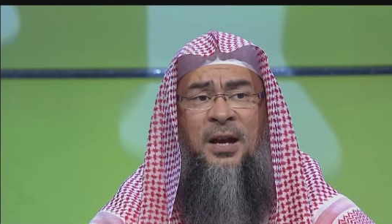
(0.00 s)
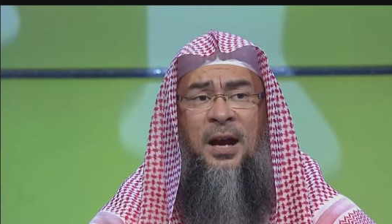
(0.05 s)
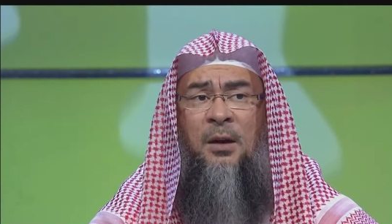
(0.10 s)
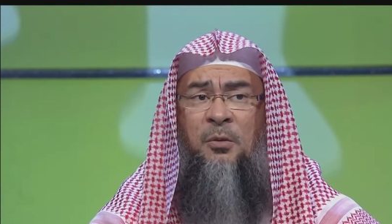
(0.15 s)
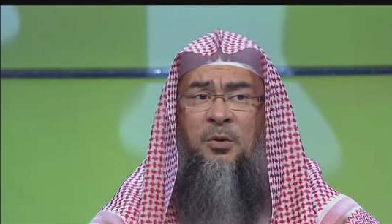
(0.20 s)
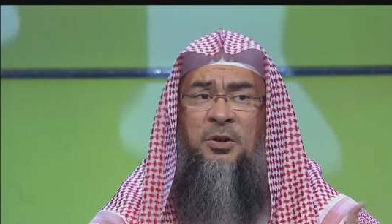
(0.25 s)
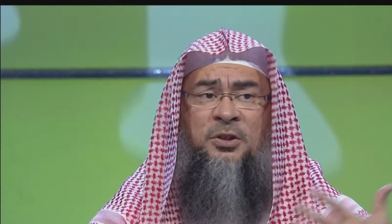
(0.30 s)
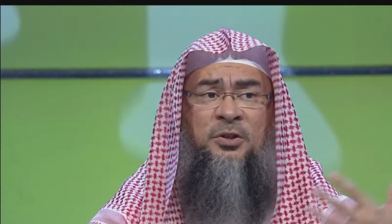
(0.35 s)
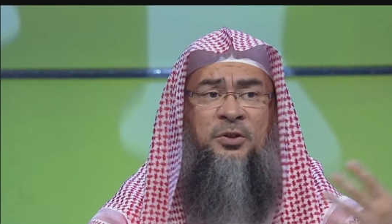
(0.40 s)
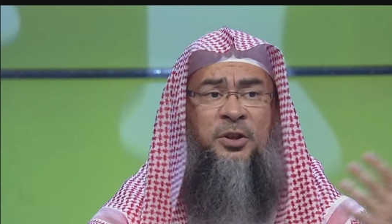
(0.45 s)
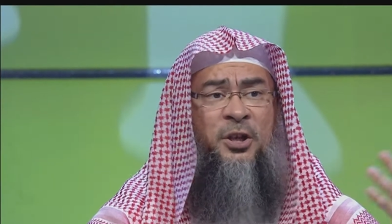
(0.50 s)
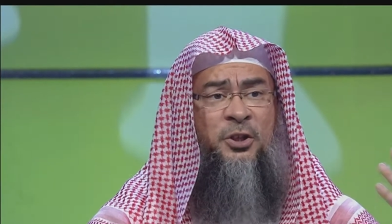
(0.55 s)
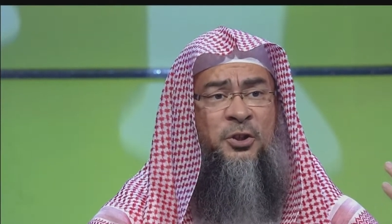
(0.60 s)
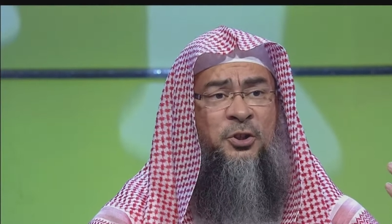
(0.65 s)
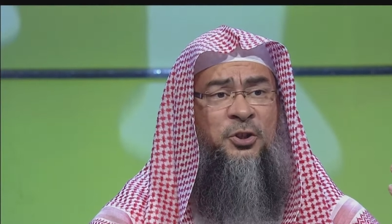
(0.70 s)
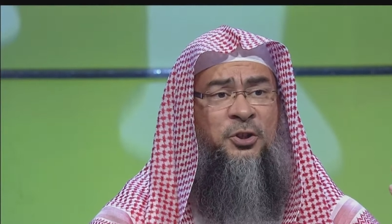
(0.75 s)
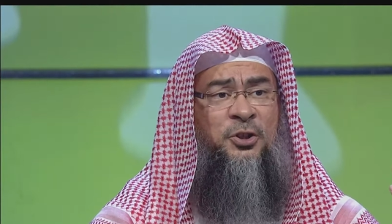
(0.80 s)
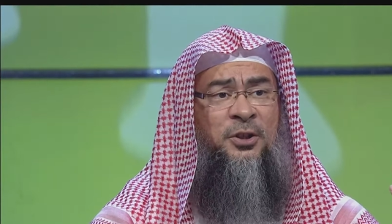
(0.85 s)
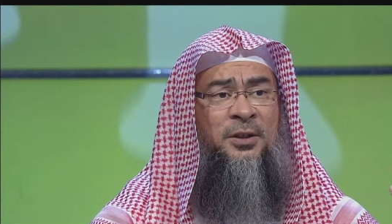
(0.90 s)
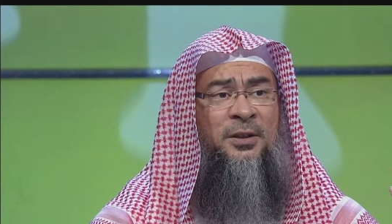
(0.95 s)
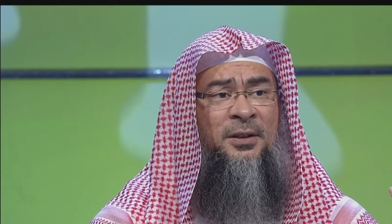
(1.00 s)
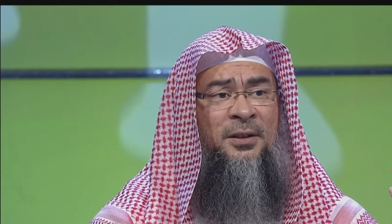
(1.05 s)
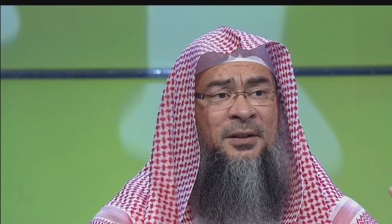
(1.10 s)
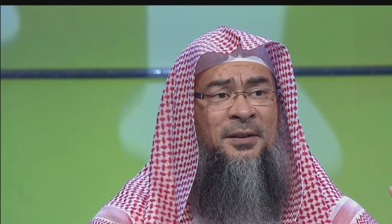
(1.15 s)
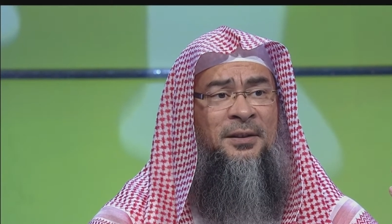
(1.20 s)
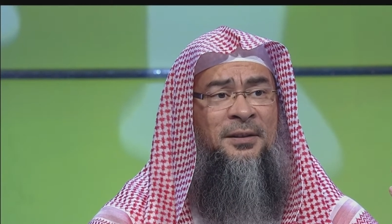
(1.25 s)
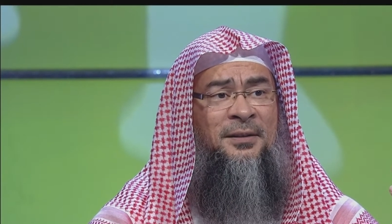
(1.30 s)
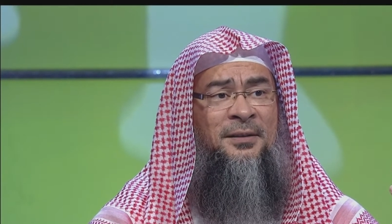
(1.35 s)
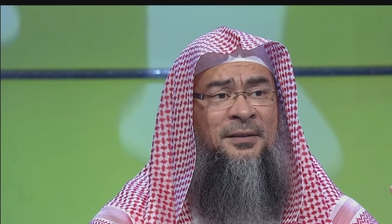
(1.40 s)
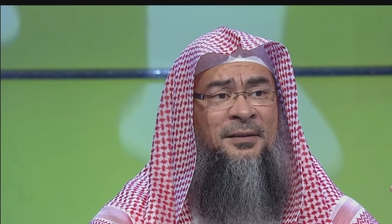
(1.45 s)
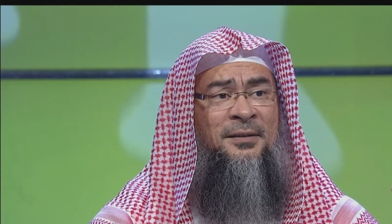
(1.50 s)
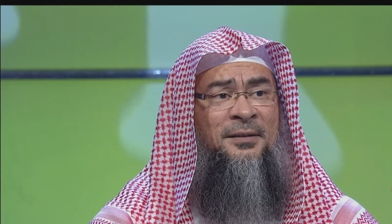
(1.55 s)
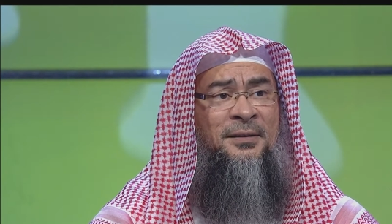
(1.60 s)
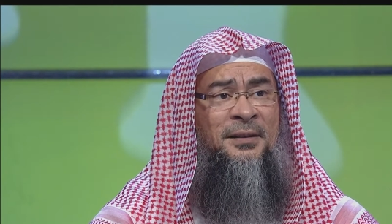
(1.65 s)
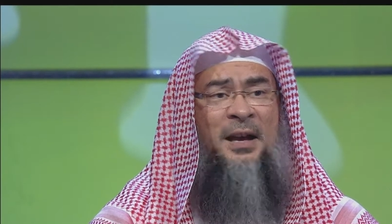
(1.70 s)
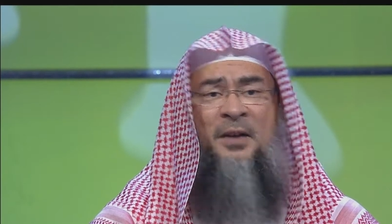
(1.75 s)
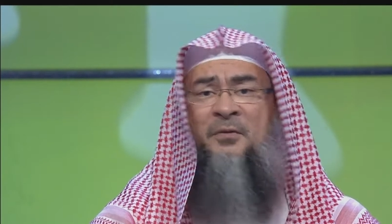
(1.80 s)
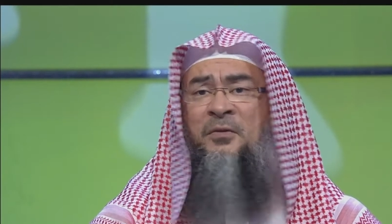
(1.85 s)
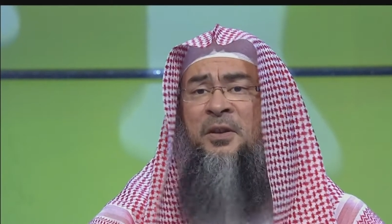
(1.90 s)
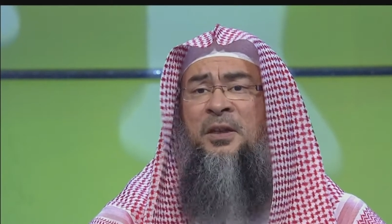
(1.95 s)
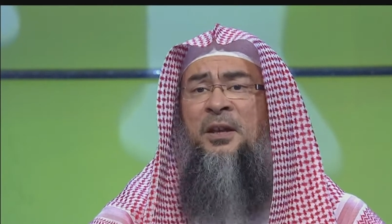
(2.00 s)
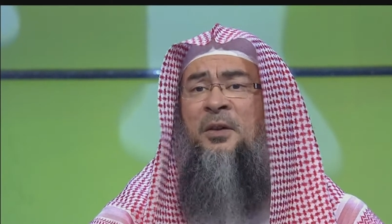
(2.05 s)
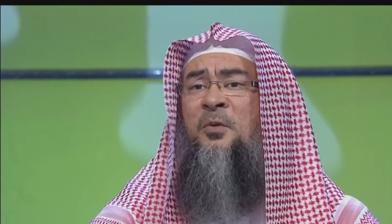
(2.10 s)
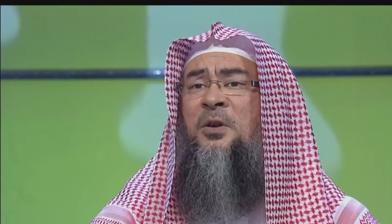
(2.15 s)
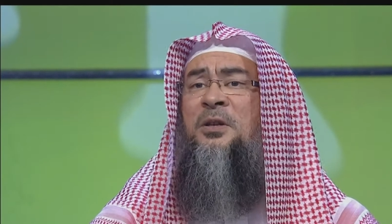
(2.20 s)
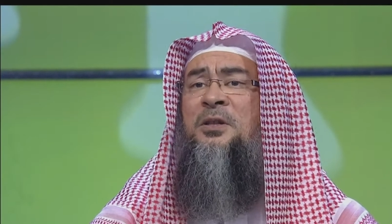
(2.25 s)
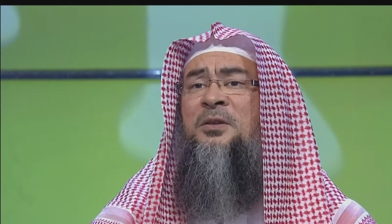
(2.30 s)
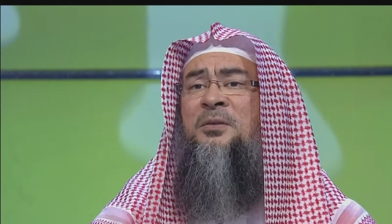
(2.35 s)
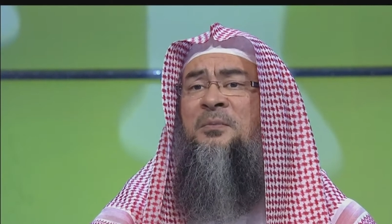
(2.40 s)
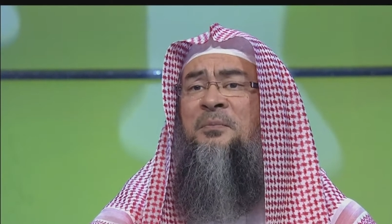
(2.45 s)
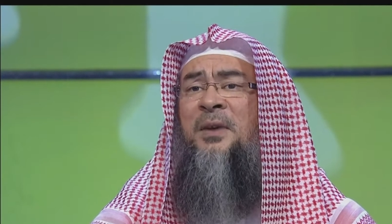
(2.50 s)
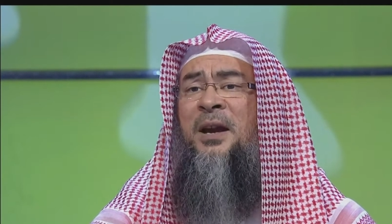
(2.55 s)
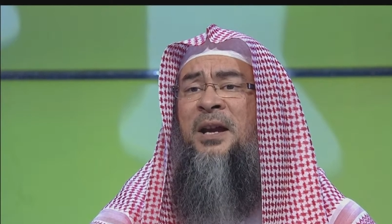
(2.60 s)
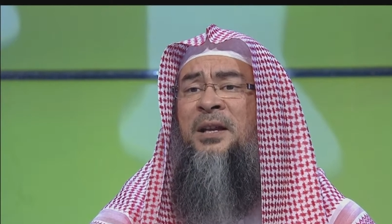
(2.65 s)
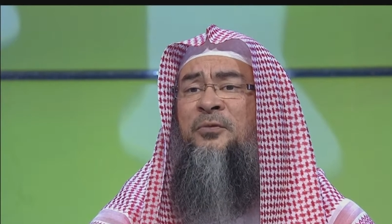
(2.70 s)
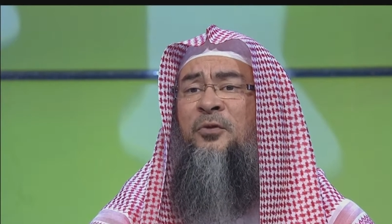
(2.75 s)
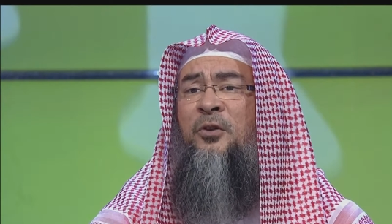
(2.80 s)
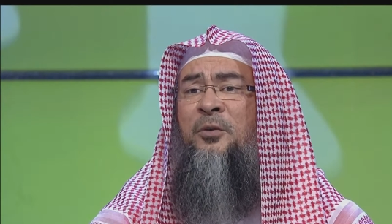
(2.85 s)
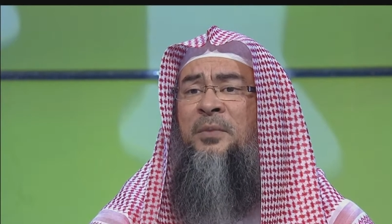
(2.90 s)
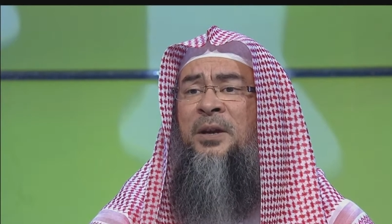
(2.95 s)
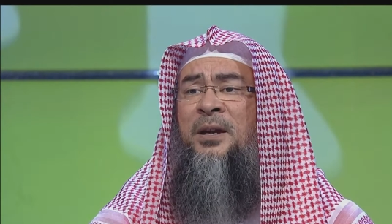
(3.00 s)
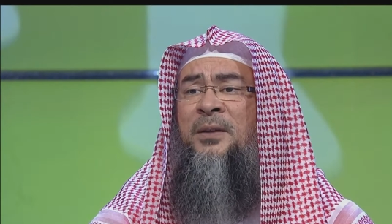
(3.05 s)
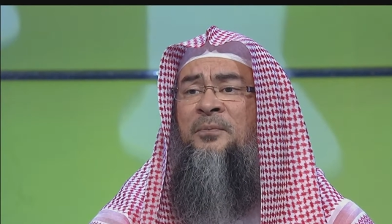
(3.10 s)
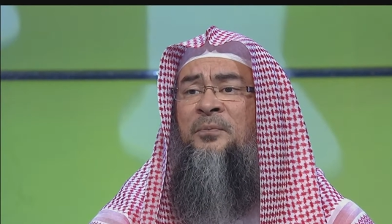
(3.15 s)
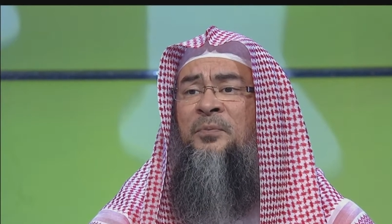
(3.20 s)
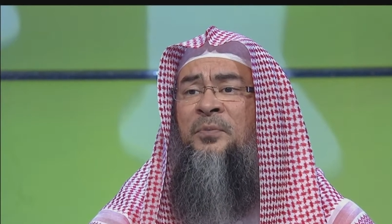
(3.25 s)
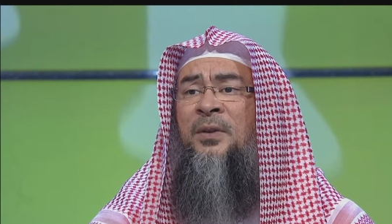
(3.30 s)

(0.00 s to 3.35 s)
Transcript: I was rich, everything was made for me.